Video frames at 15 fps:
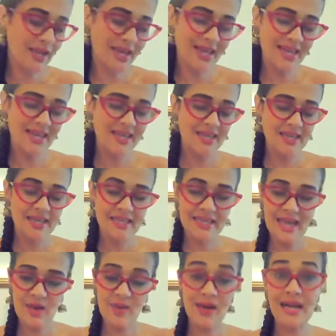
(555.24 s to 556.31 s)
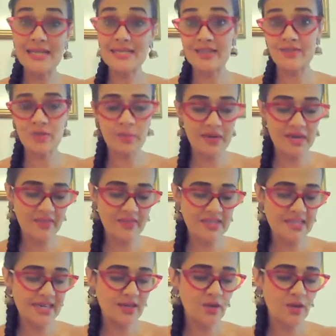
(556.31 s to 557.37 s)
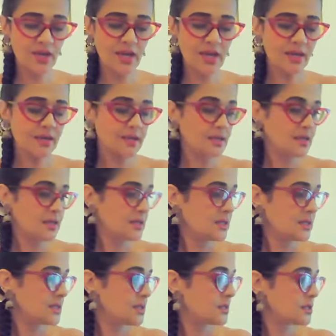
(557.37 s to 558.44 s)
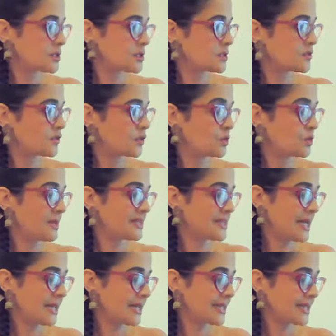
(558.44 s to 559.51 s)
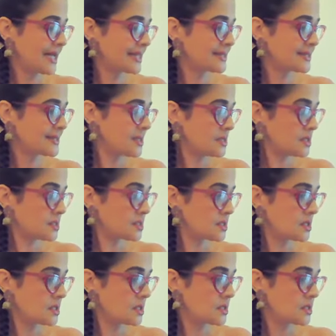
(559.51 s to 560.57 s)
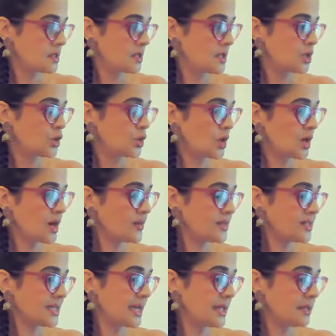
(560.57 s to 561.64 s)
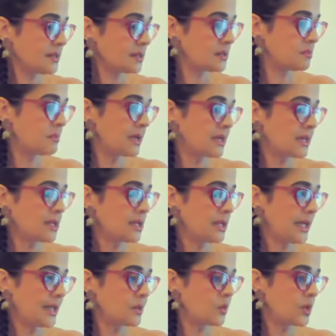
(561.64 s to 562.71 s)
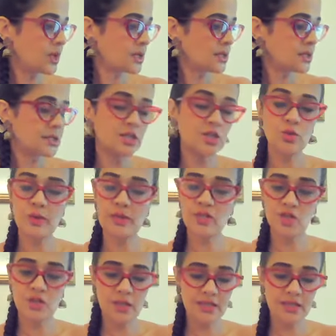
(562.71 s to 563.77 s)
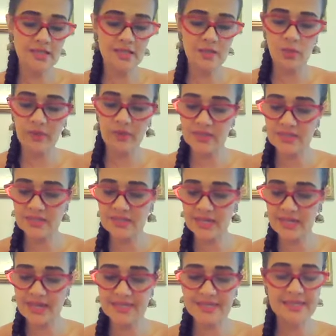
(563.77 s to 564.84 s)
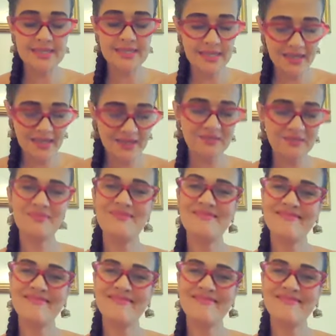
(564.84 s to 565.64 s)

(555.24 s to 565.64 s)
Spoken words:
Okay. Now, I'll take from another deck, okay? This is for you, my darling Cancers. Your current health, money, and work situation. Let's see what this deck has to say.